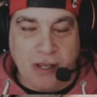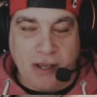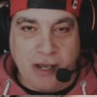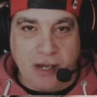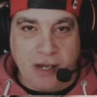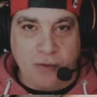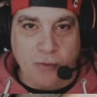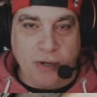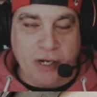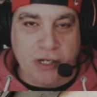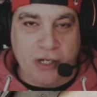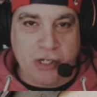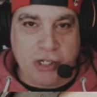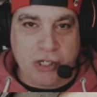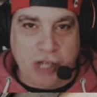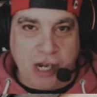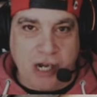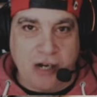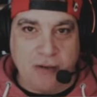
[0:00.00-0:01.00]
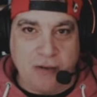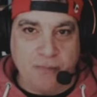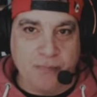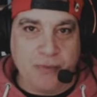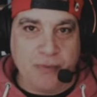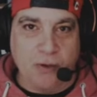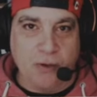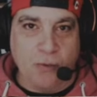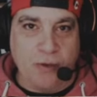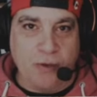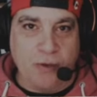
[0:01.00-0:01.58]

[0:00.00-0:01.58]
And we're going to start with,